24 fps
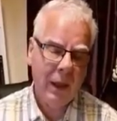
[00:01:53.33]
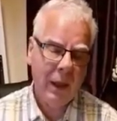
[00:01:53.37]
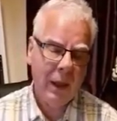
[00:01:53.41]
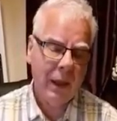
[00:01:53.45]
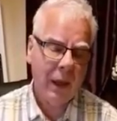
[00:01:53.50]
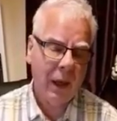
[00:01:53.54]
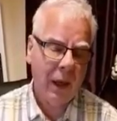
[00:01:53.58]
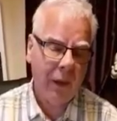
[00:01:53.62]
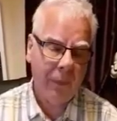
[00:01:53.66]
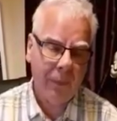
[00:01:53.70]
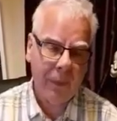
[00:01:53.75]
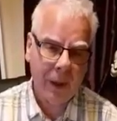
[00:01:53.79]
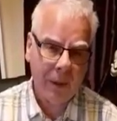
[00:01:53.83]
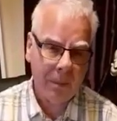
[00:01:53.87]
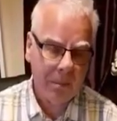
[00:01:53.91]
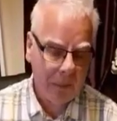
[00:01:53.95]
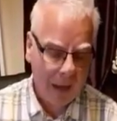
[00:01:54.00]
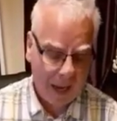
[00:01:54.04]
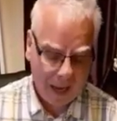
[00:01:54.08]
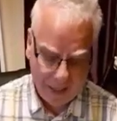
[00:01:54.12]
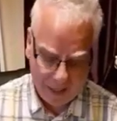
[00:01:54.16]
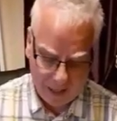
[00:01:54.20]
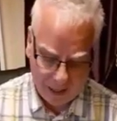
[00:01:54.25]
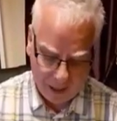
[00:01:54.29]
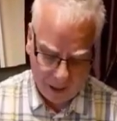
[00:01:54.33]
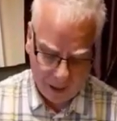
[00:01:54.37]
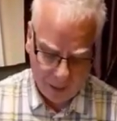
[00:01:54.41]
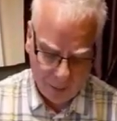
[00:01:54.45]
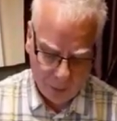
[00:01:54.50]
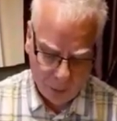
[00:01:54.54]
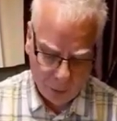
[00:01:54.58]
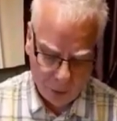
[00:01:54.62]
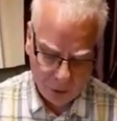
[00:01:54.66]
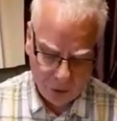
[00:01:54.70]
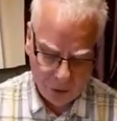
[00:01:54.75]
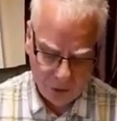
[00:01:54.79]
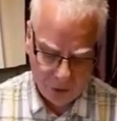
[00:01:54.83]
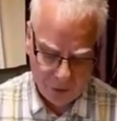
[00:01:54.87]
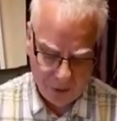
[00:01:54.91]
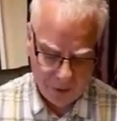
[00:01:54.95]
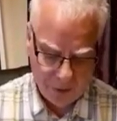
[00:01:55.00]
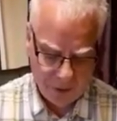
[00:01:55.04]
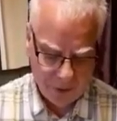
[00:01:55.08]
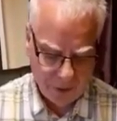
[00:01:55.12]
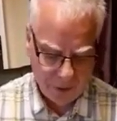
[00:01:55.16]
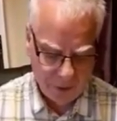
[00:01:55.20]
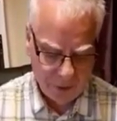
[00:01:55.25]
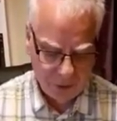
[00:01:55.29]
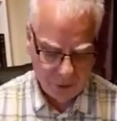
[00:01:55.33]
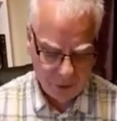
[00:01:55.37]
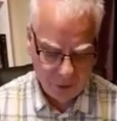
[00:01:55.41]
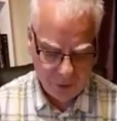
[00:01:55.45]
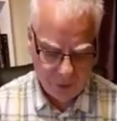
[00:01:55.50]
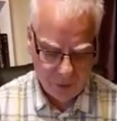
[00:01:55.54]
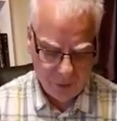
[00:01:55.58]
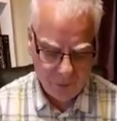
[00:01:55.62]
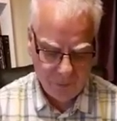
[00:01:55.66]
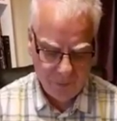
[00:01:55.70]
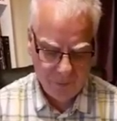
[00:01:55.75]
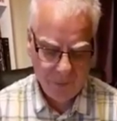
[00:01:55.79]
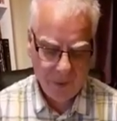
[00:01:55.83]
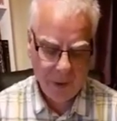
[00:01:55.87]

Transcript: there have been many emotions on show,